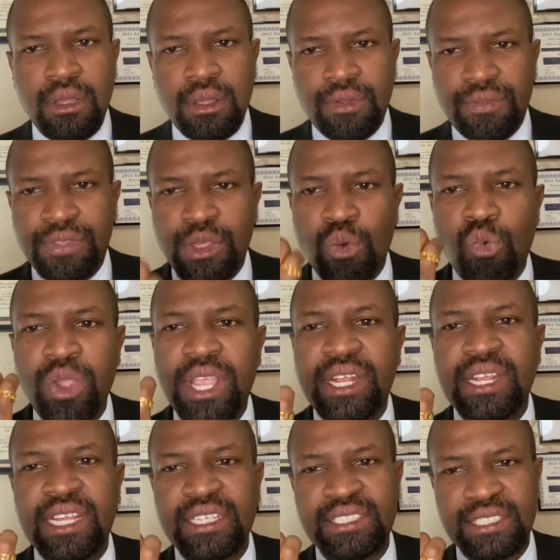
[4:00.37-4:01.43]
the
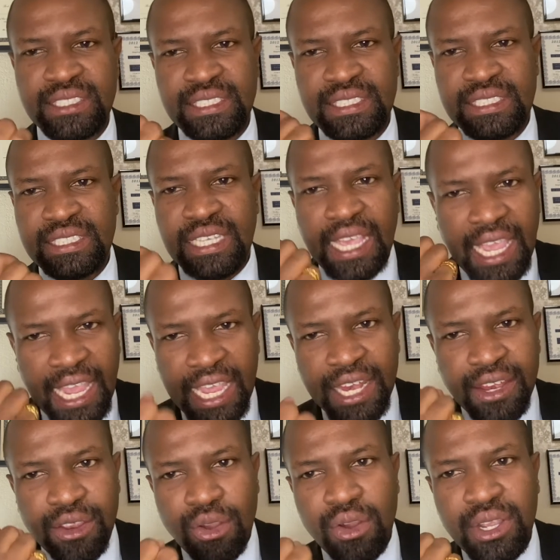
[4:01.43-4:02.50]
weaknesses in
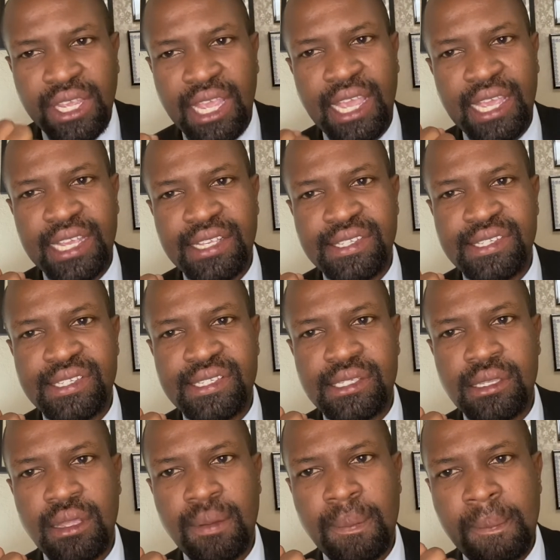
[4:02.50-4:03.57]
your case.
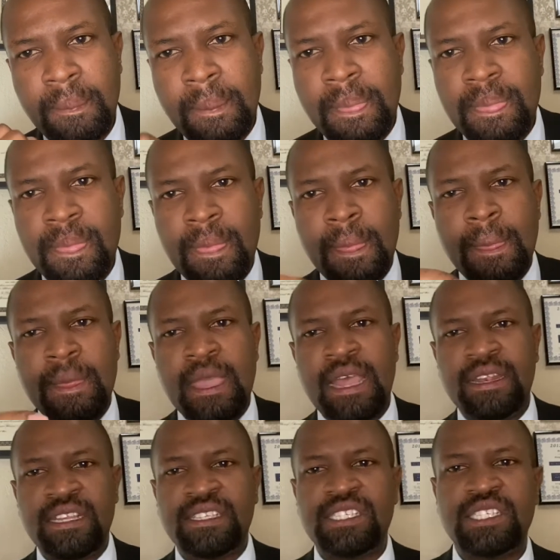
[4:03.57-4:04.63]

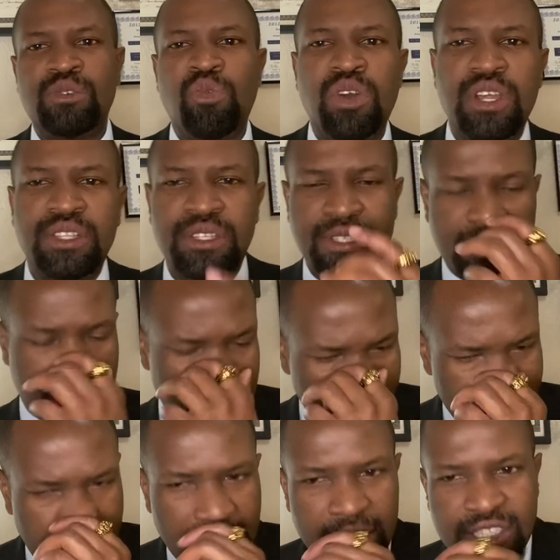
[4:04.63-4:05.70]
And this is what
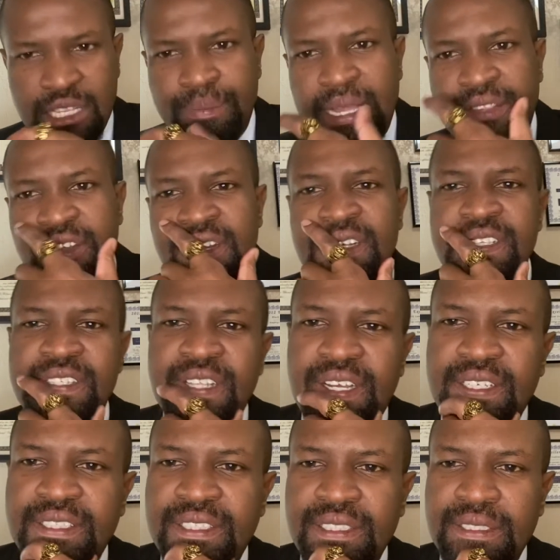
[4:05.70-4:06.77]
some attorneys
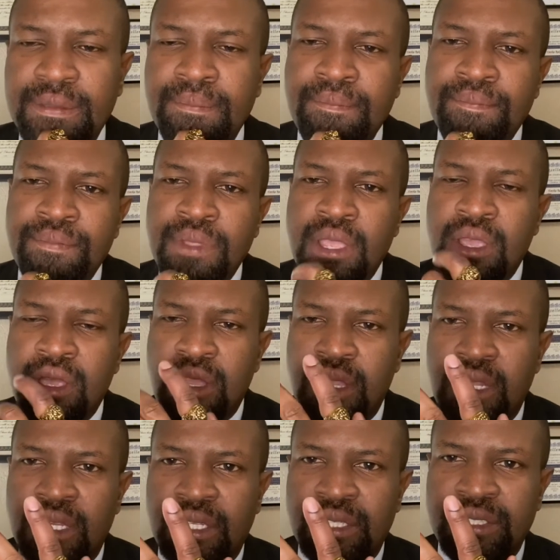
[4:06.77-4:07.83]
don't do.
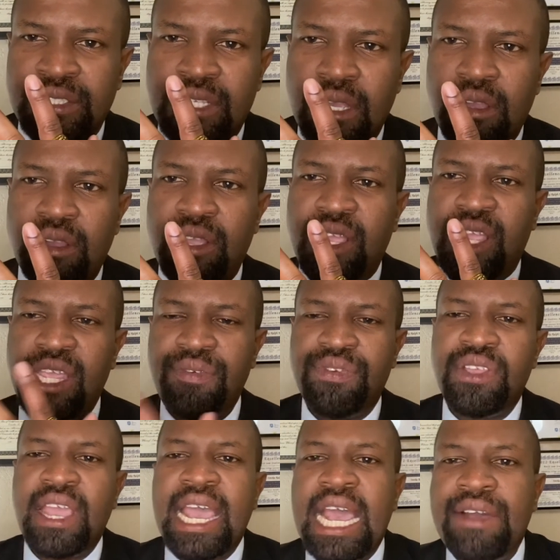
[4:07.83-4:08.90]
So if
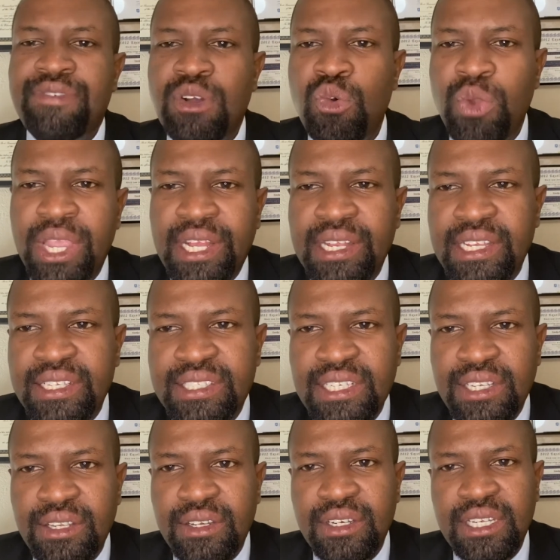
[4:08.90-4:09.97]
you have a weakness in
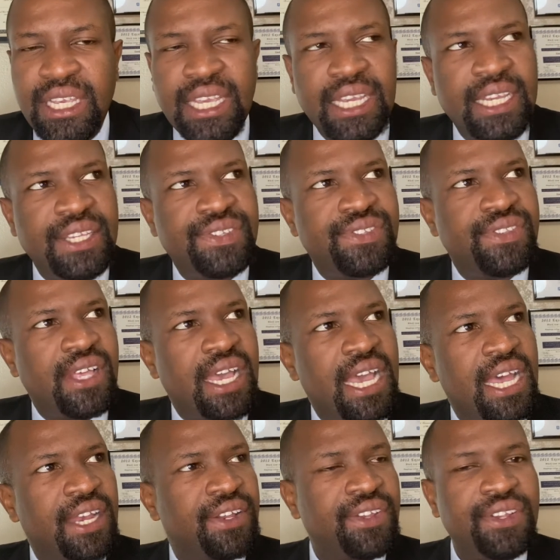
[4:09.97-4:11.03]
your case
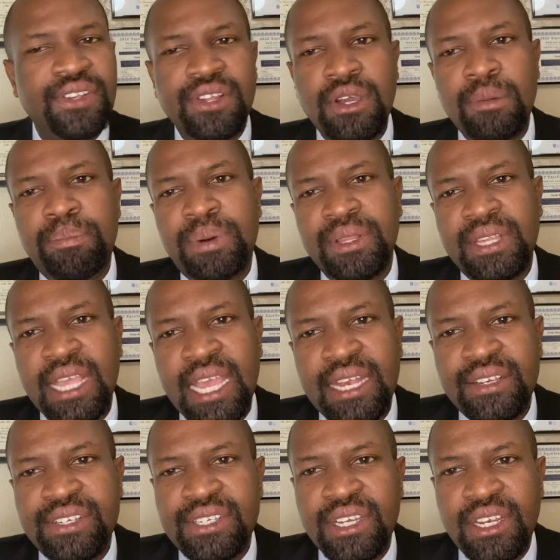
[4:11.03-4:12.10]
that
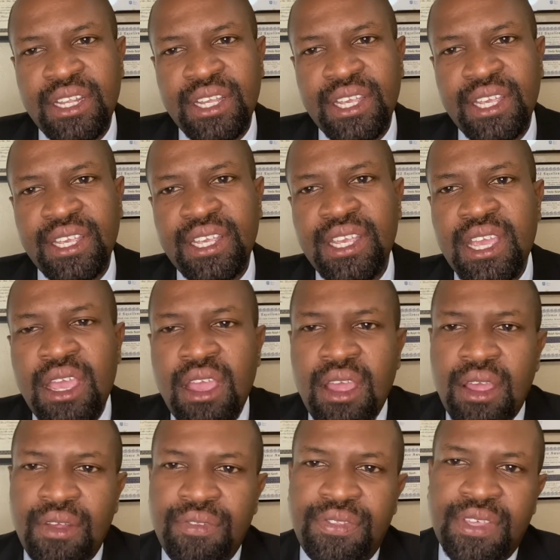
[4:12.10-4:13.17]
potentially
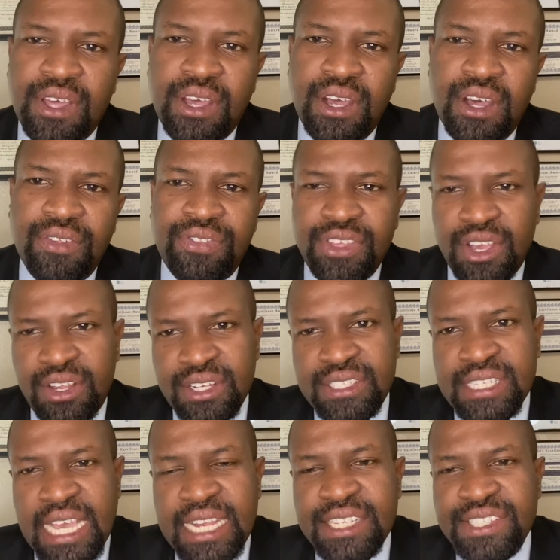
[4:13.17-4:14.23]
the other
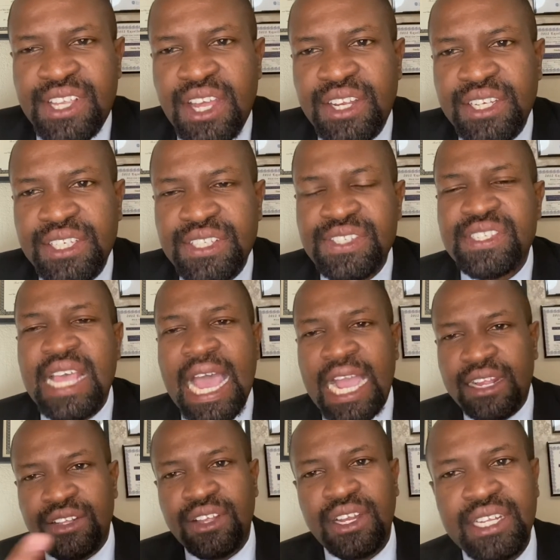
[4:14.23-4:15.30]
side is gonna use,
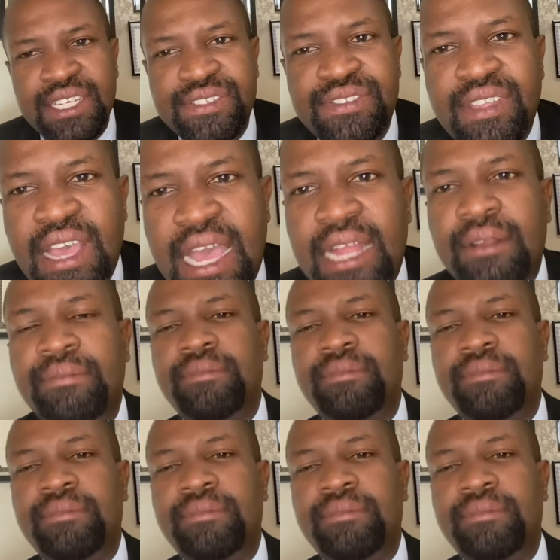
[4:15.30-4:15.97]
acknowledge that.